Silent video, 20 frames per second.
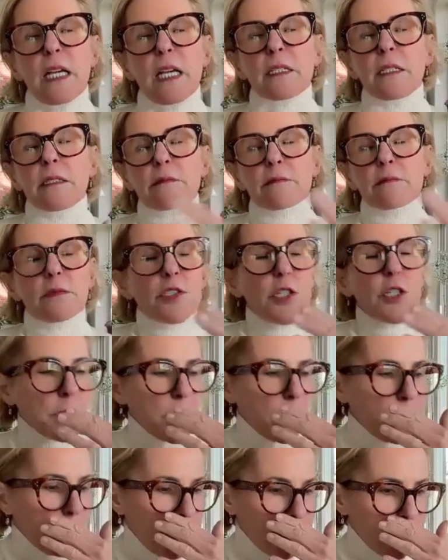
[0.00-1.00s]
and I'll share
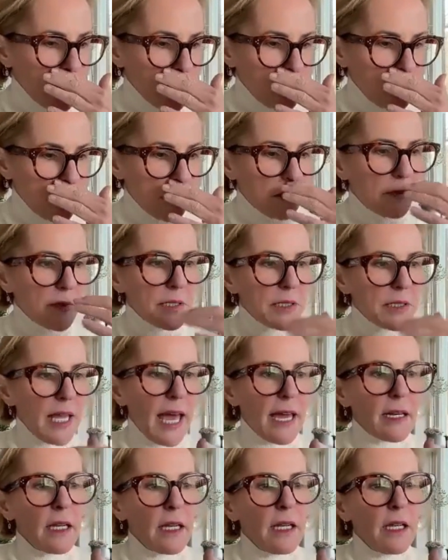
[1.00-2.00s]
something about this too, but
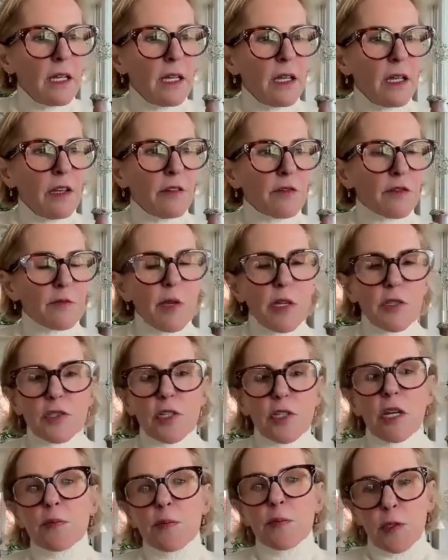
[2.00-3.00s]
that for
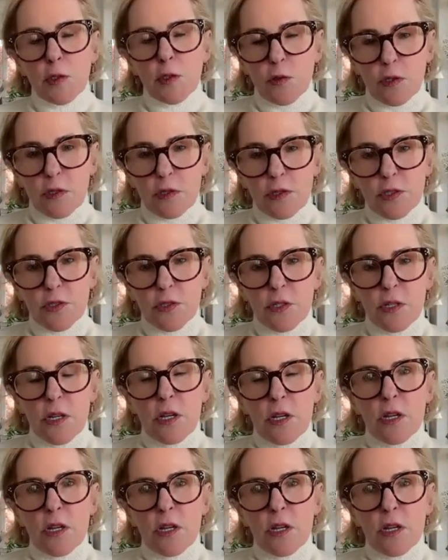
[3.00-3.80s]
most entrepreneurs,